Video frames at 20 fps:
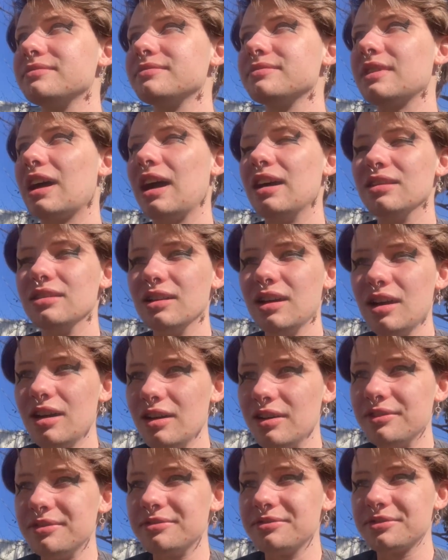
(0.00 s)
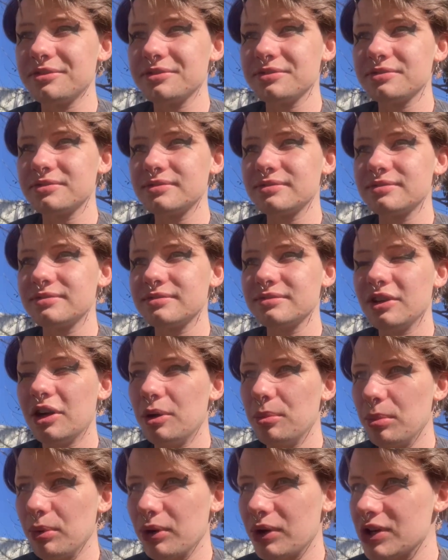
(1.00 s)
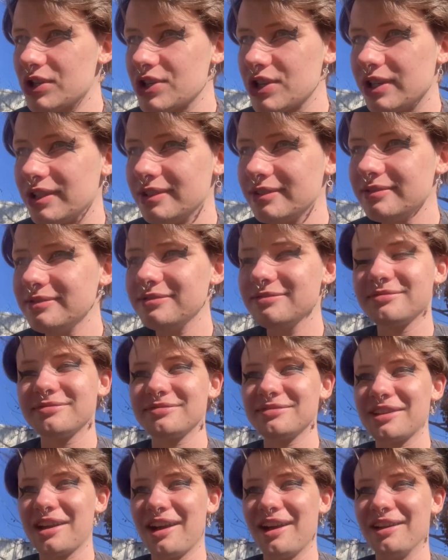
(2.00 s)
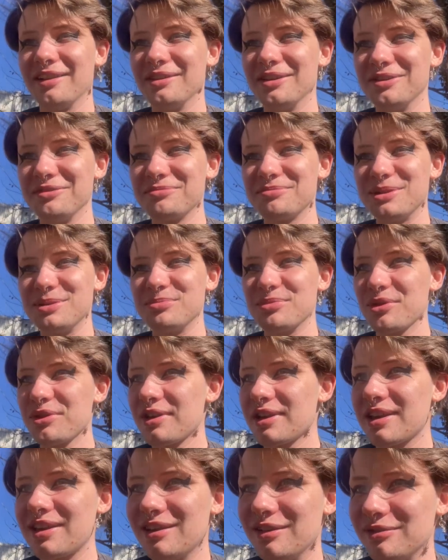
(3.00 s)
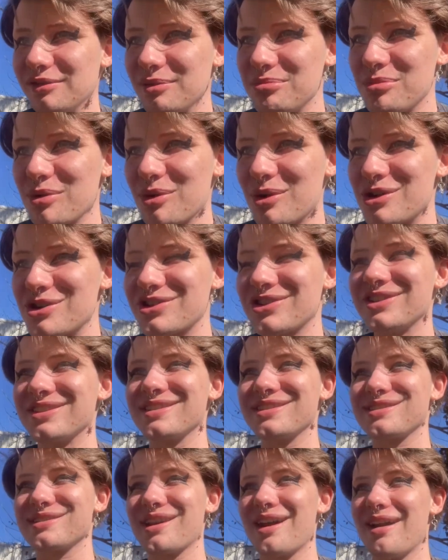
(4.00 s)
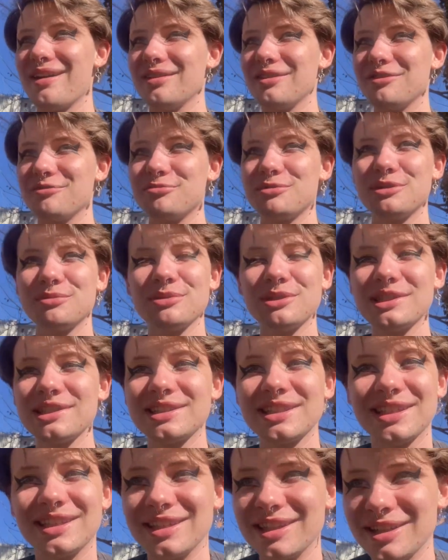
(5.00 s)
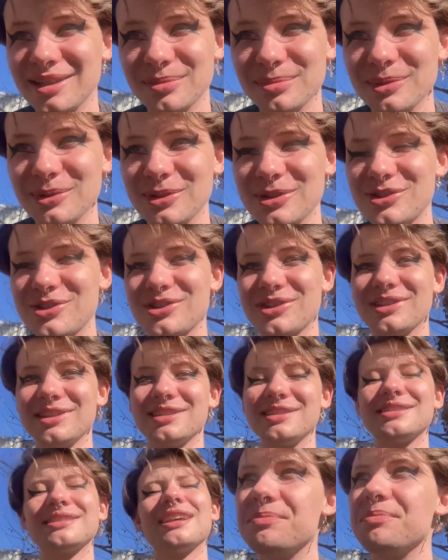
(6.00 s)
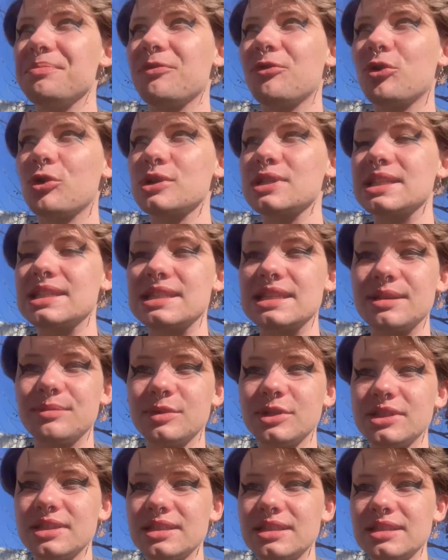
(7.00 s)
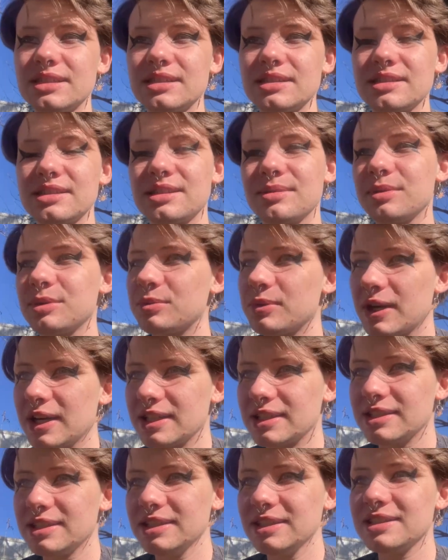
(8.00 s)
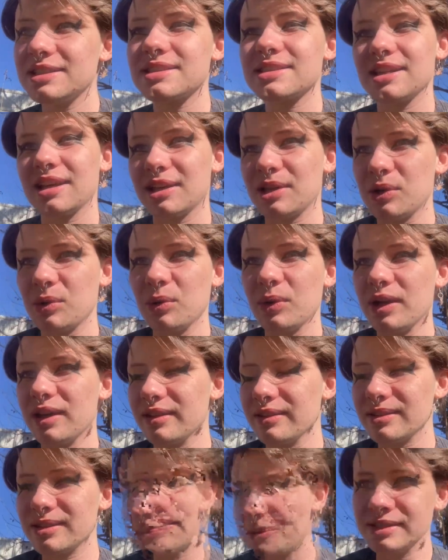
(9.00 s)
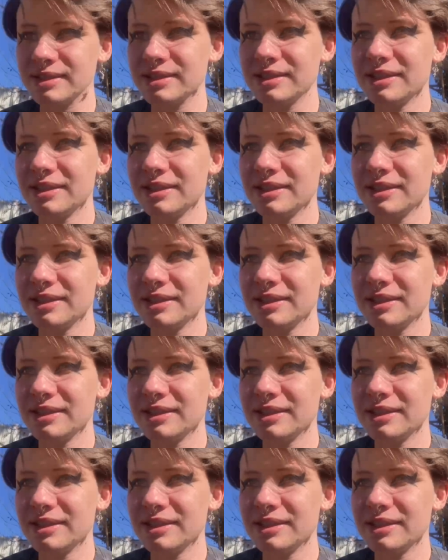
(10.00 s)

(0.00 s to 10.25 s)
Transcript: I love abortion. I love people that give abortions. I love people that get abortions. Forcing someone to be pregnant is taking away their